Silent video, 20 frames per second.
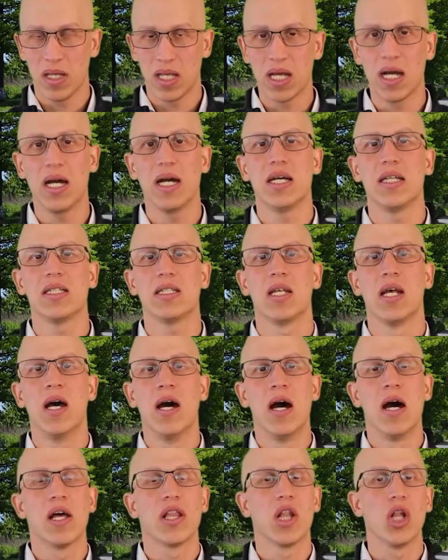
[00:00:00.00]
because
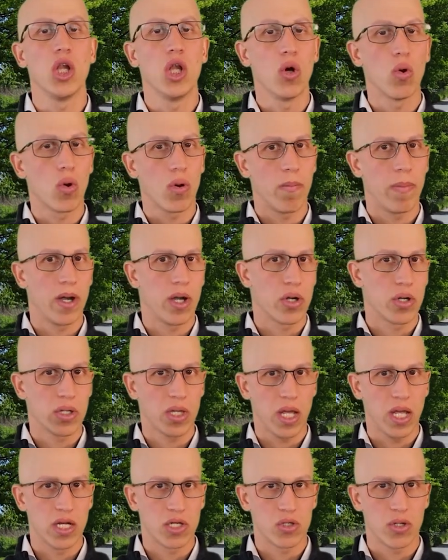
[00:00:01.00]
the lower barrier
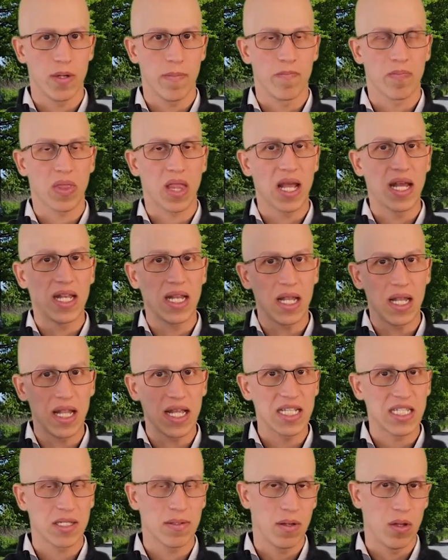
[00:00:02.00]
to entry and the
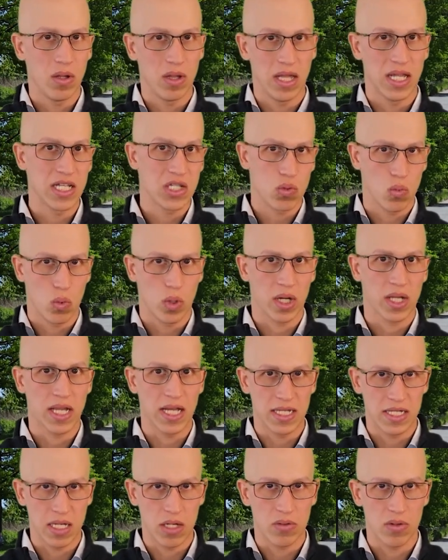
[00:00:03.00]
less work
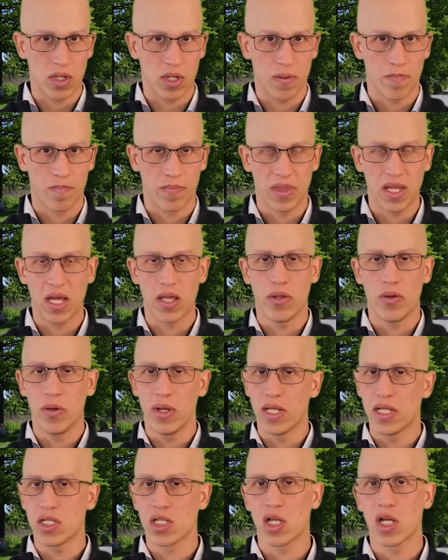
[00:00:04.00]
that's out there. Now there
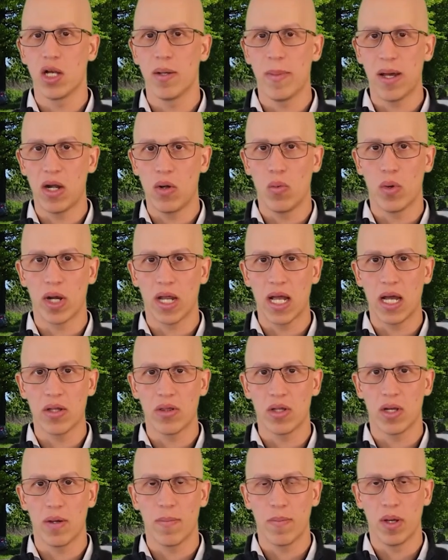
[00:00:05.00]
is a good amount of work
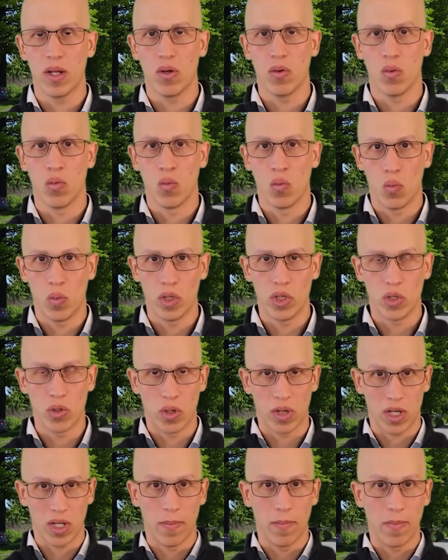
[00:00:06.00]
out there, but when
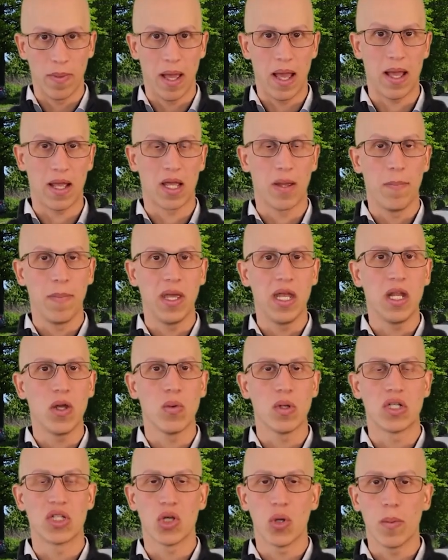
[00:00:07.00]
you're
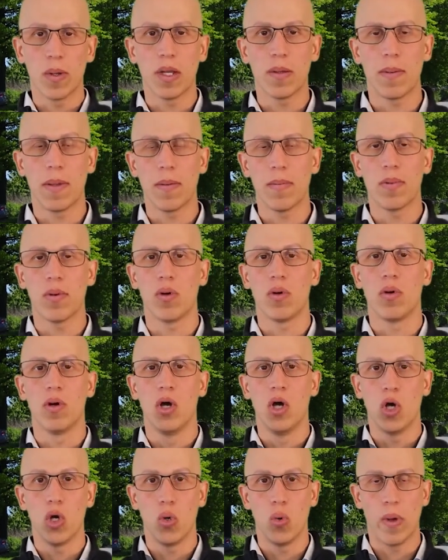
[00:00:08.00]
competing with so many people
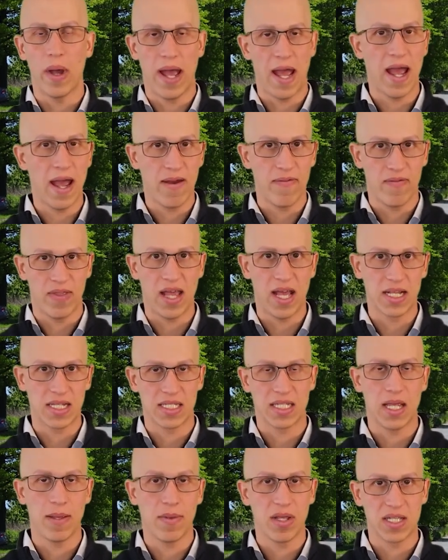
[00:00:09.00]
who have
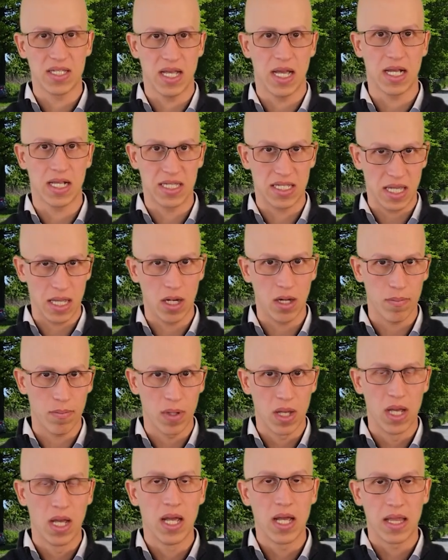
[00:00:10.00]
that same exact
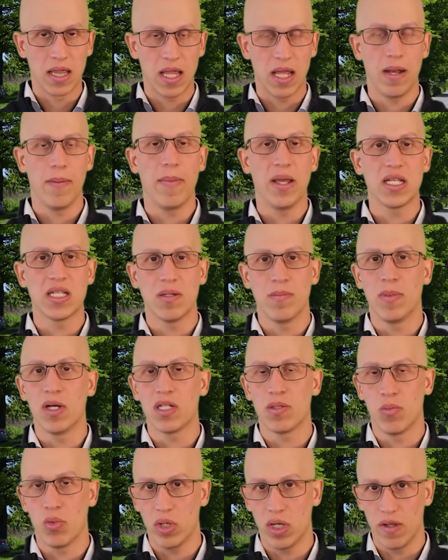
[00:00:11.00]
setup, then it makes it
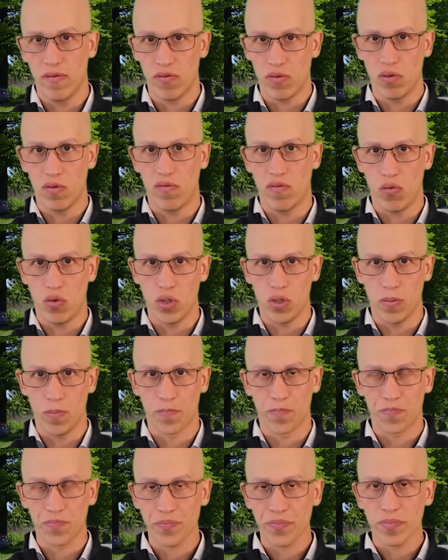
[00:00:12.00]
much more difficult for you.